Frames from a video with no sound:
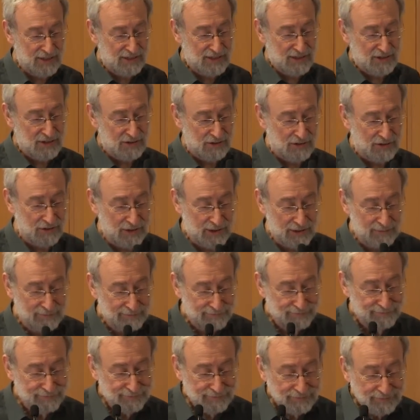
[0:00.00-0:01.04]
talk.
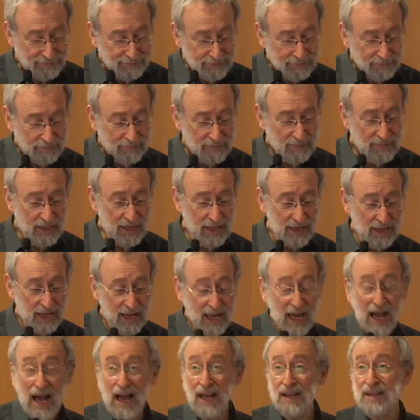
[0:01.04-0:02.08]

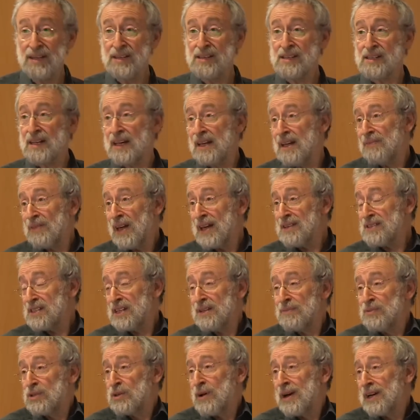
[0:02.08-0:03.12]
And if that
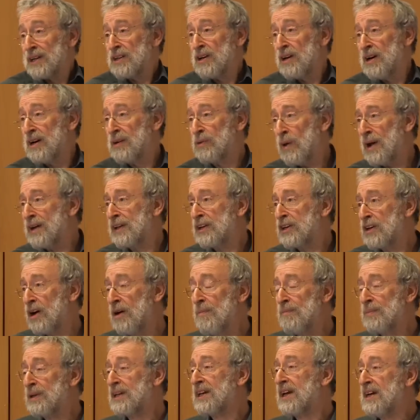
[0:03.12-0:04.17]
seems quite a
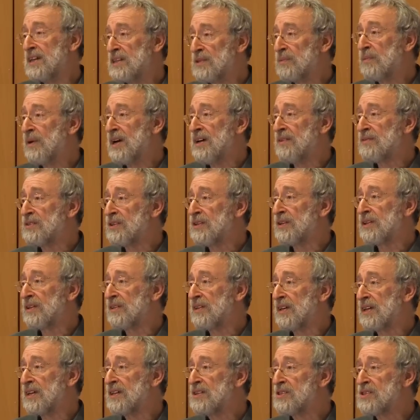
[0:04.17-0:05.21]
complicated way of doing
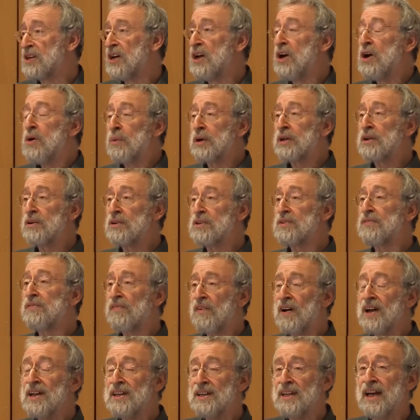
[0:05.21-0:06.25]
things, we're going to
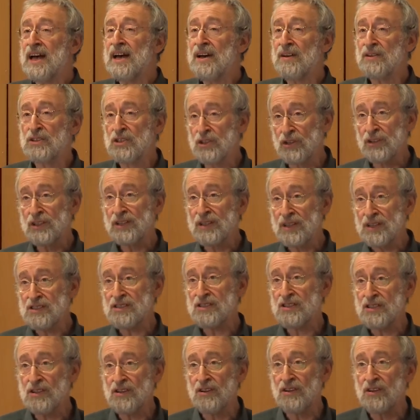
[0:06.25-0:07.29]
find out during this
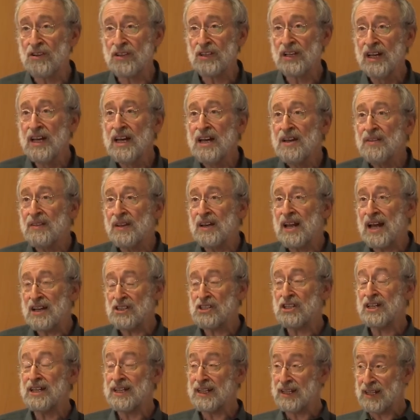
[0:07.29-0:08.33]
talk that
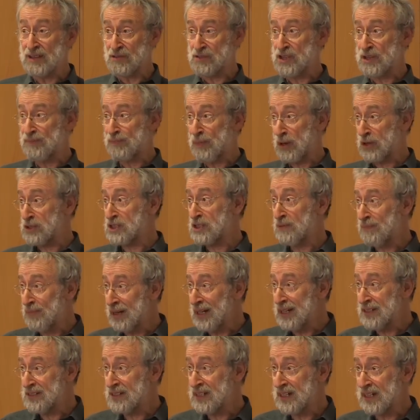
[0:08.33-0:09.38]
actually it gives the
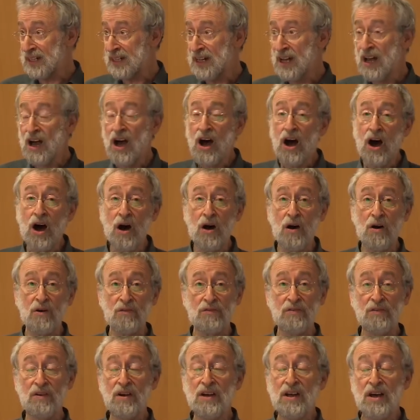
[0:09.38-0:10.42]
possibility
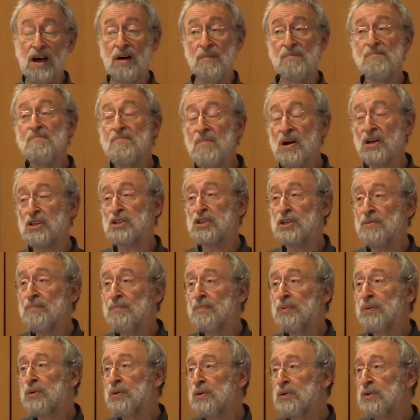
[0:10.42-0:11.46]
of a much
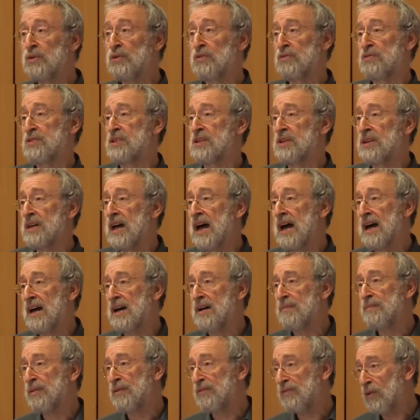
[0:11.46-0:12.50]
improved
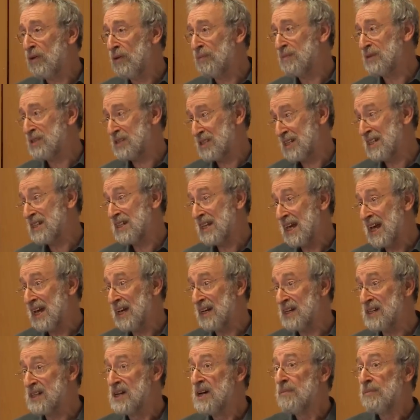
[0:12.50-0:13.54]
performance in the
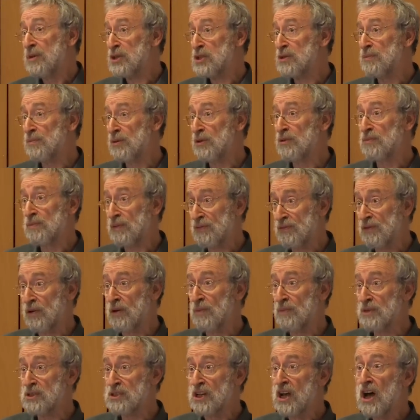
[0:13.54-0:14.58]
end, much improved
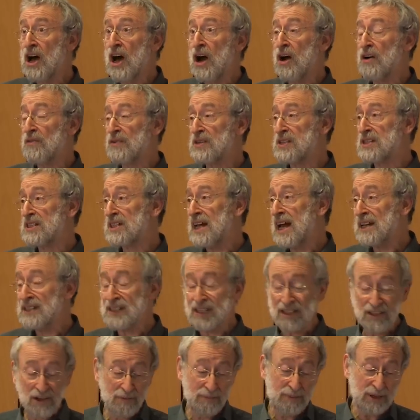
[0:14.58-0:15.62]
performance over
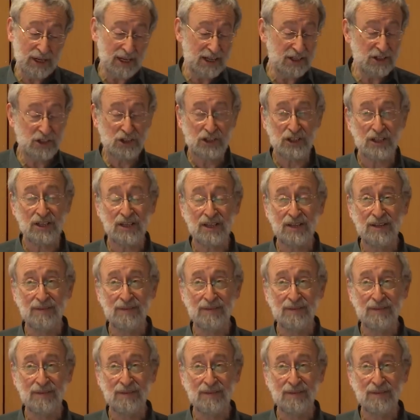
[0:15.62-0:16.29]
static compilation.